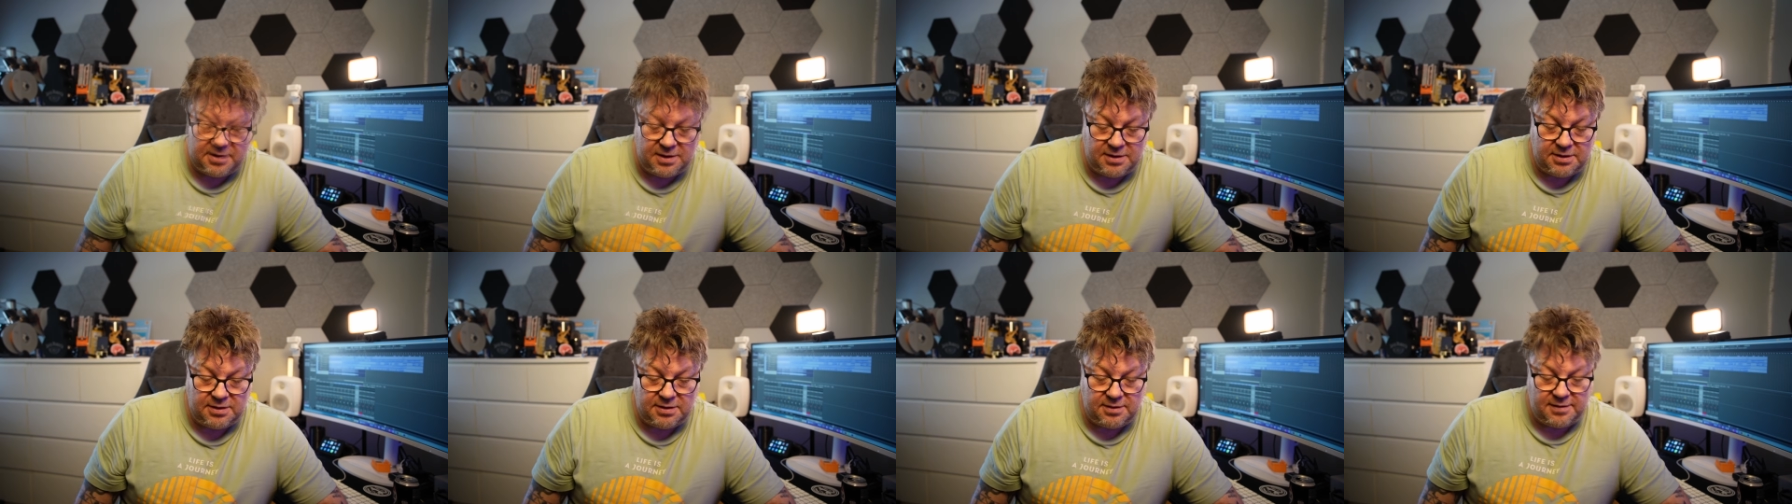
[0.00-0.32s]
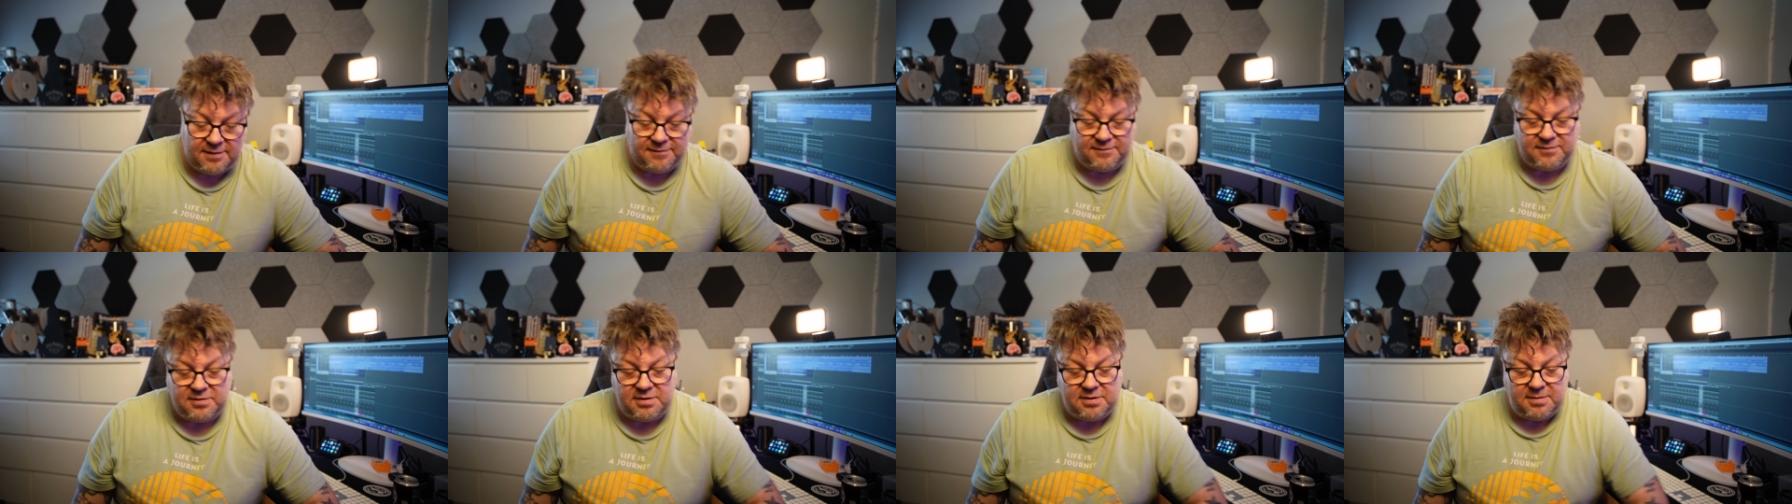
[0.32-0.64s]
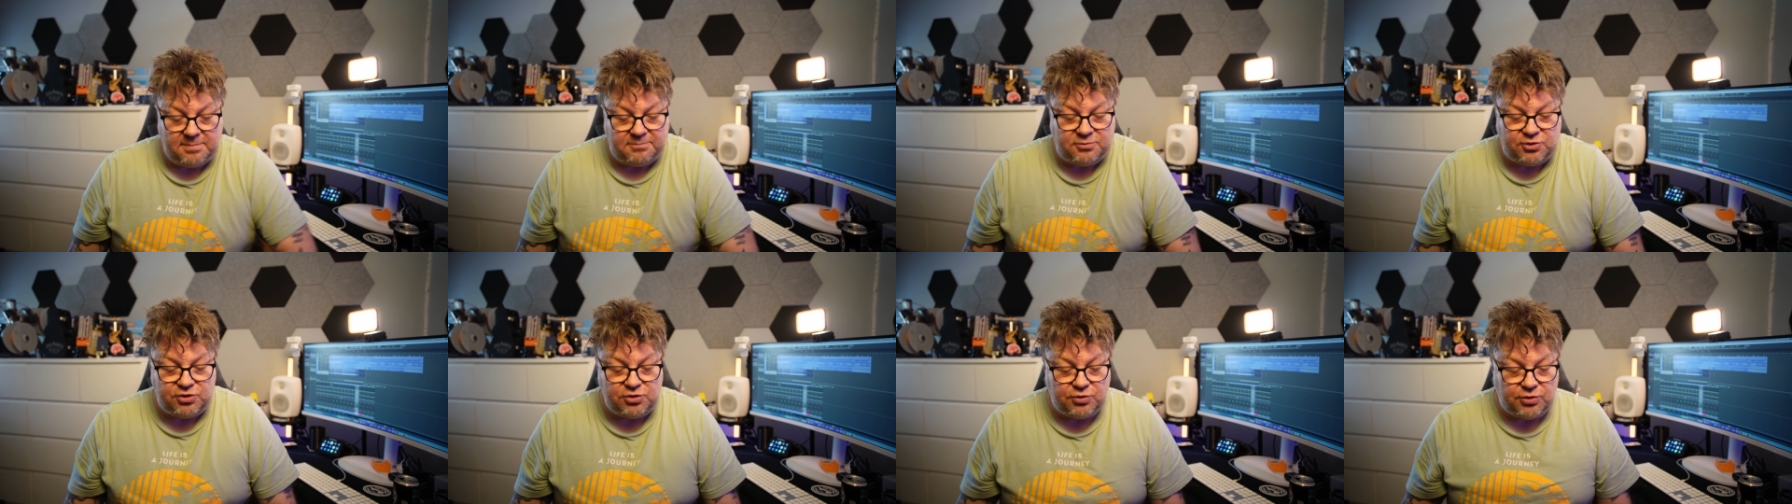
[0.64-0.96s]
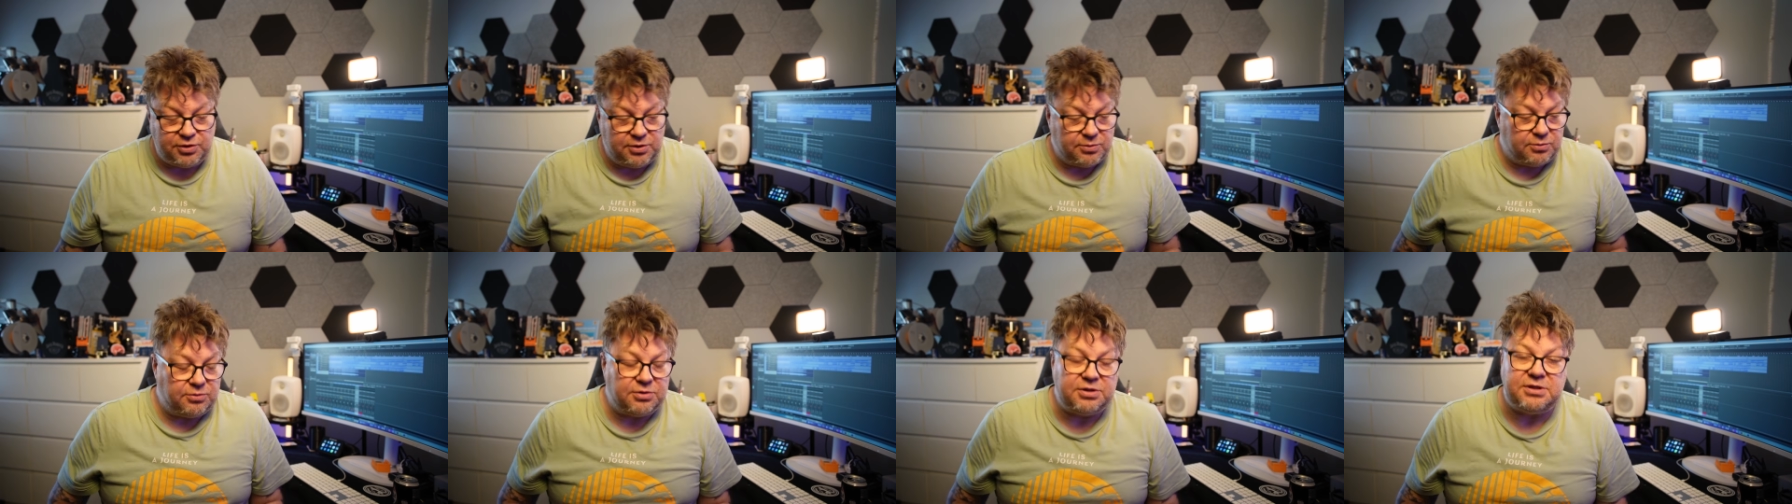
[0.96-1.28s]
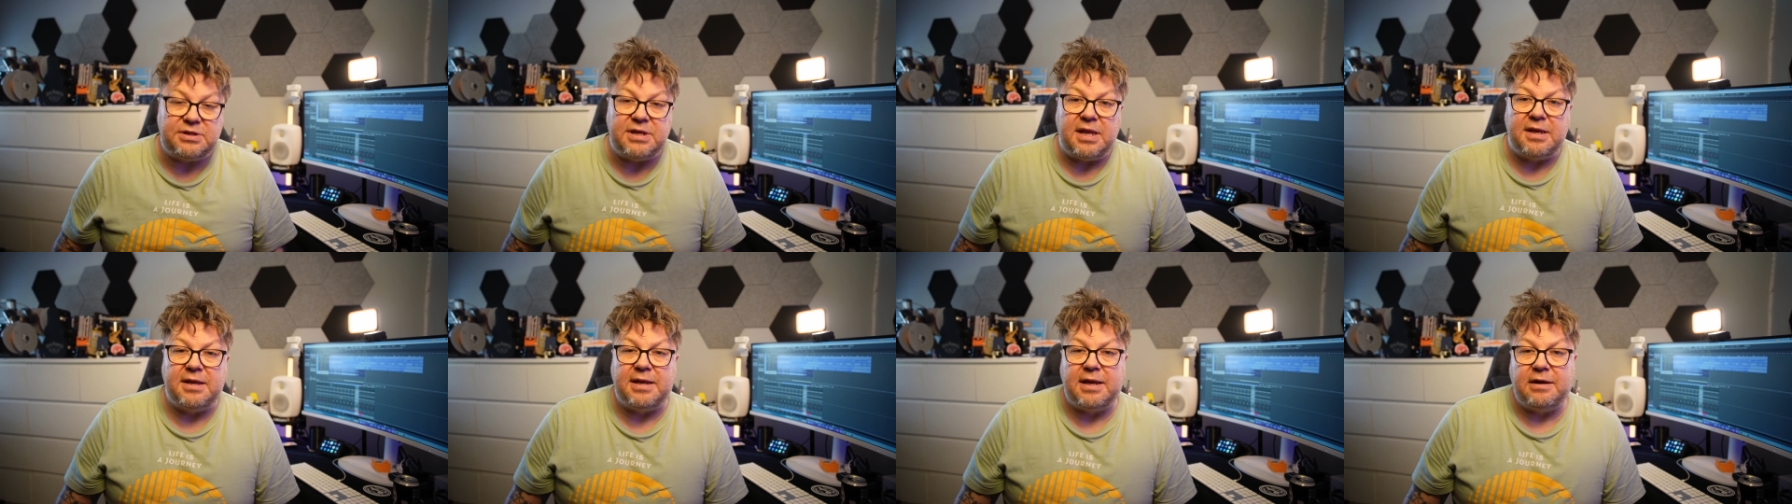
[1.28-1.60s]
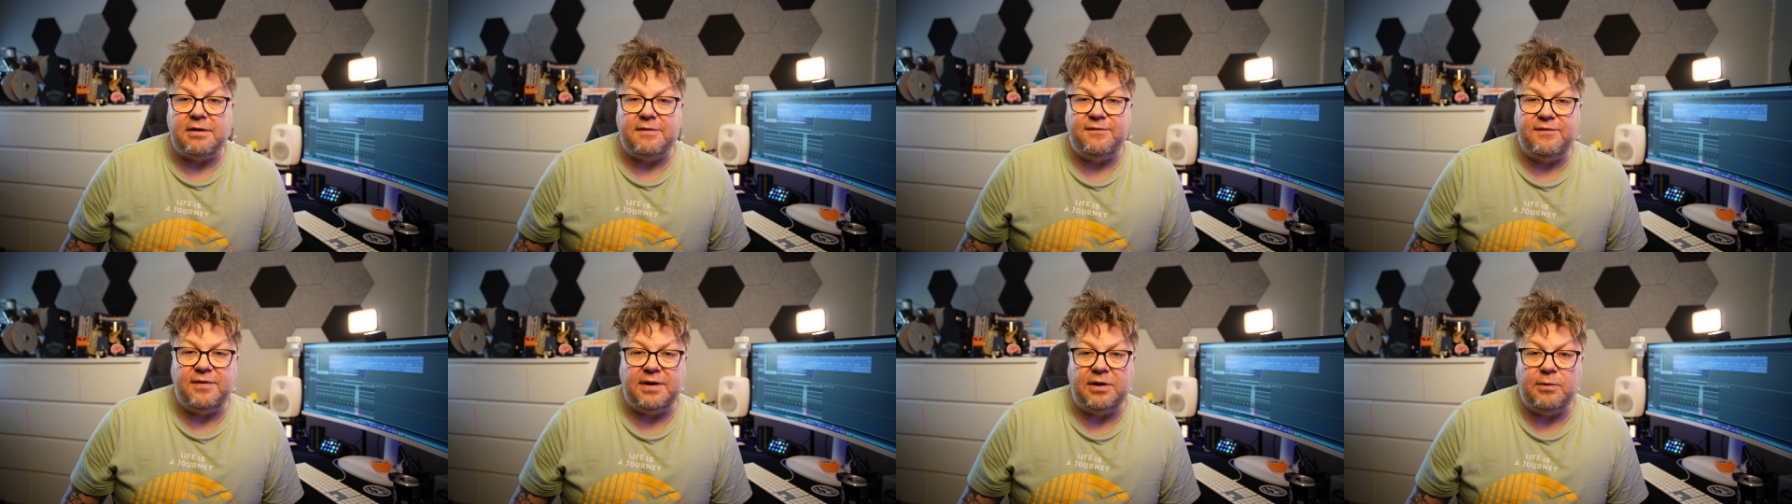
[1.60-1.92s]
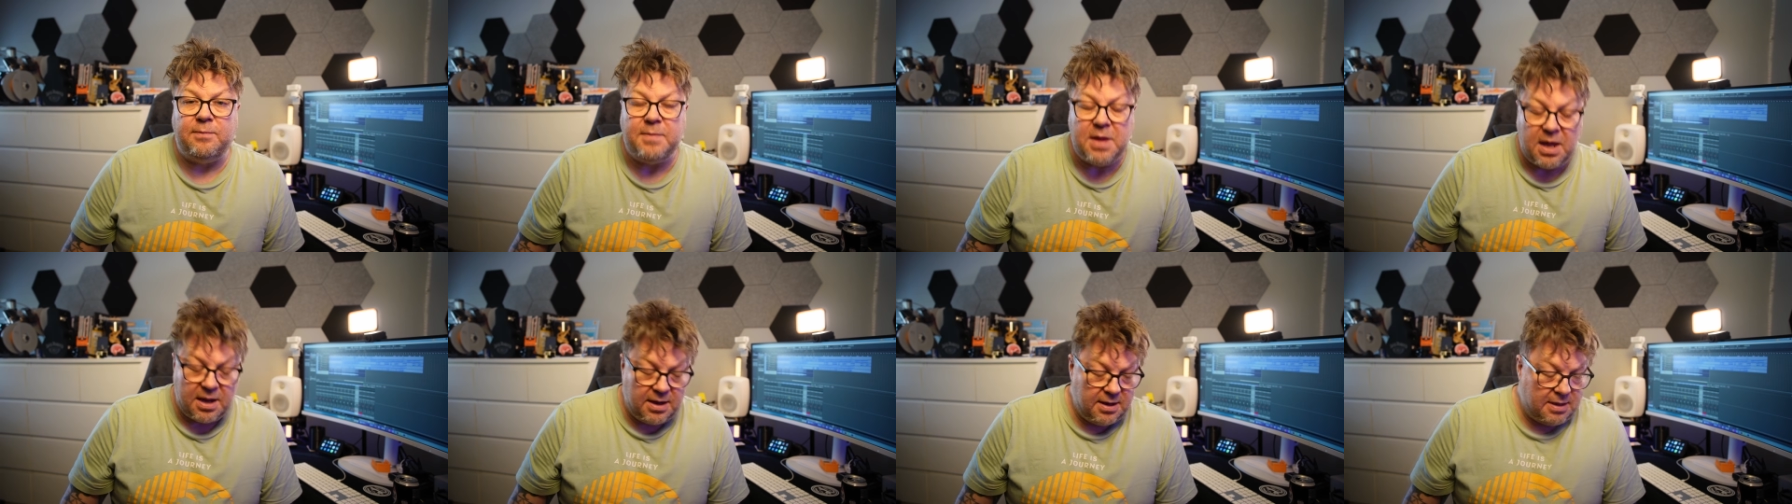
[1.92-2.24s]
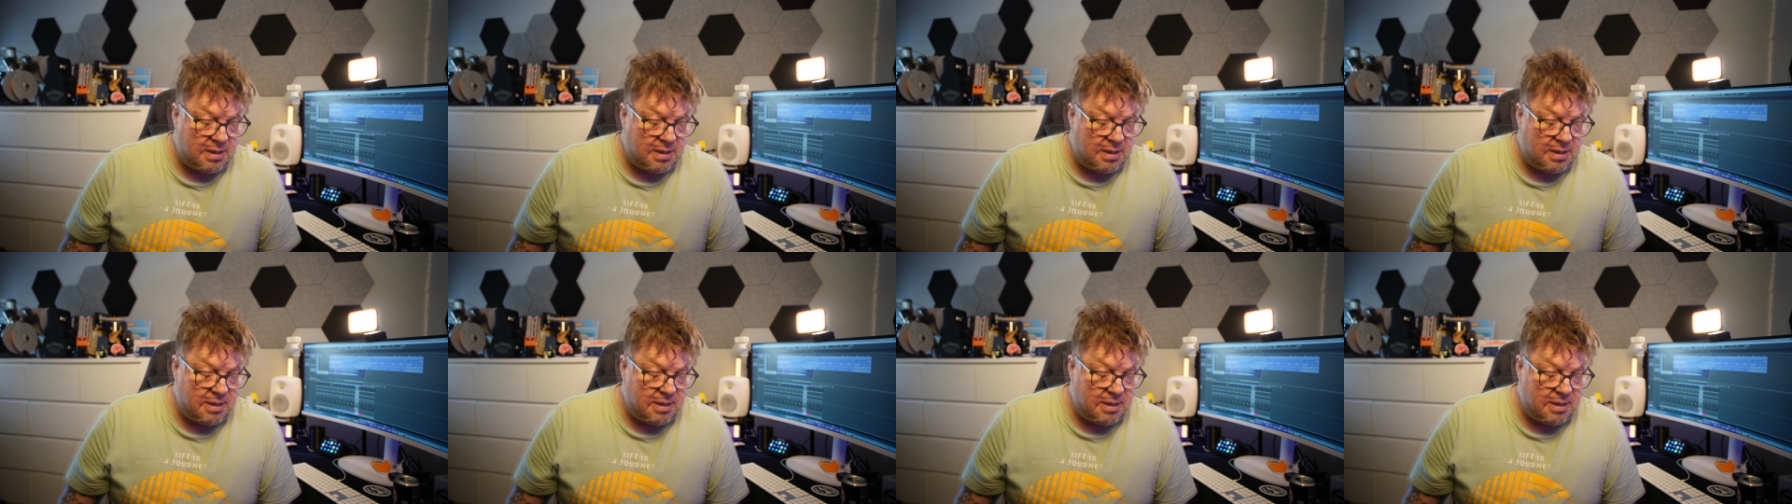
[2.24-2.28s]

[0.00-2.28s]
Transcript: I'm sure you understand how I feel.